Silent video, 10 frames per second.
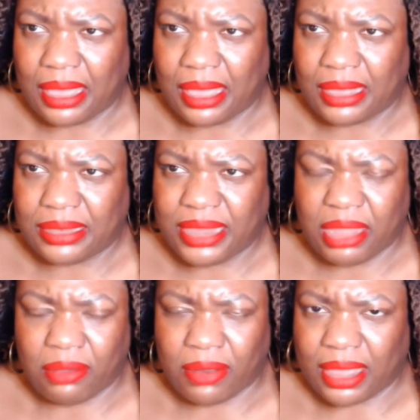
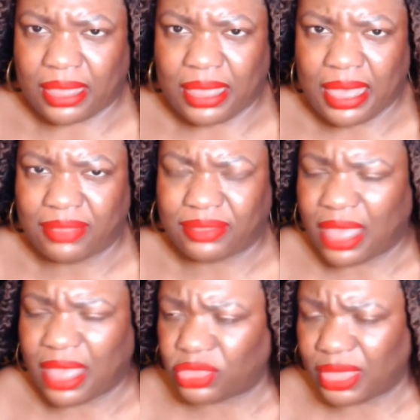Derek, as
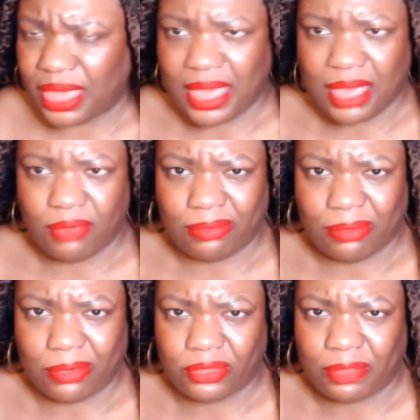Tasha K
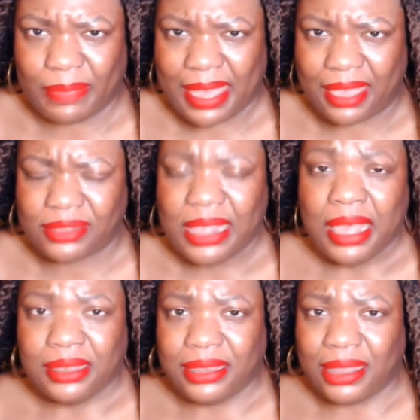refers to him as
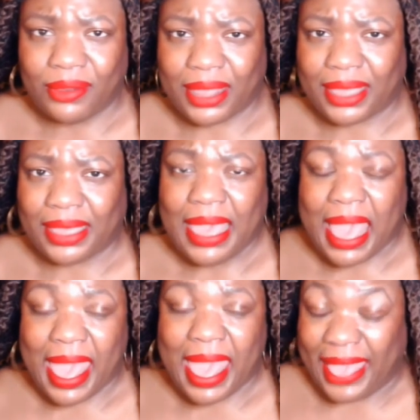Derek
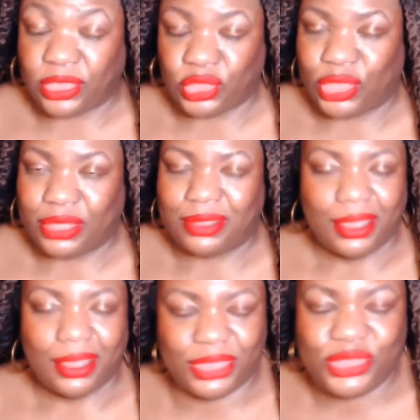Action
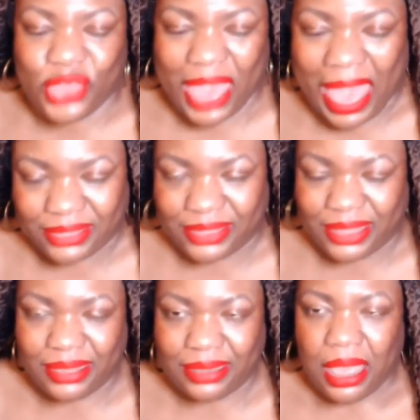
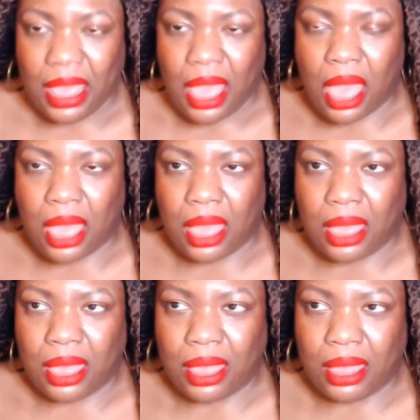Jackson,
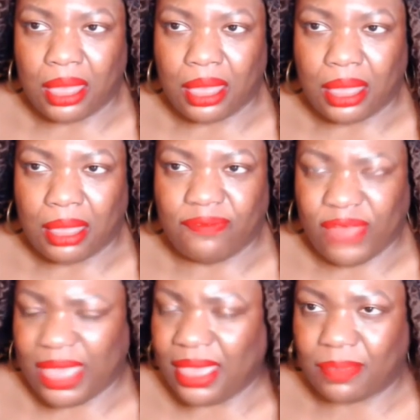uh,
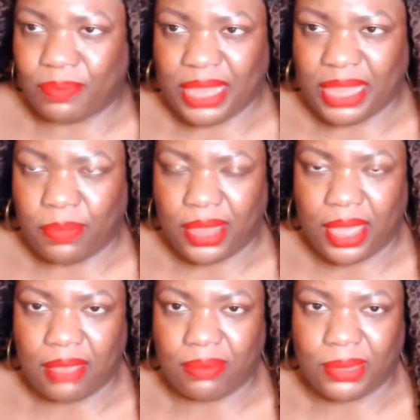fake play
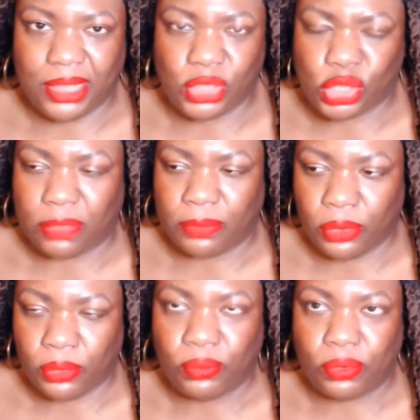play relationship
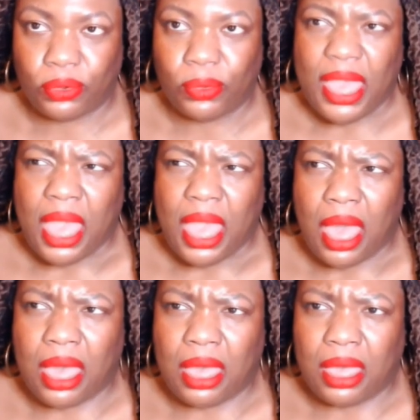guru,
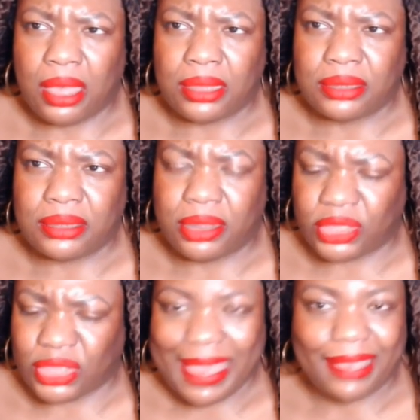uh, Derek
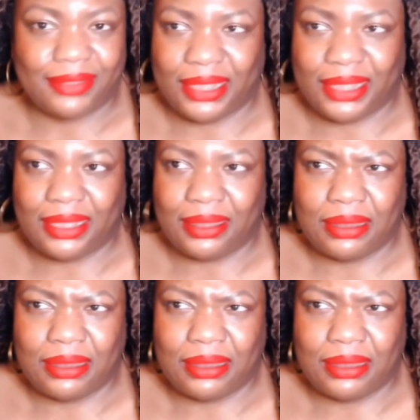Jackson,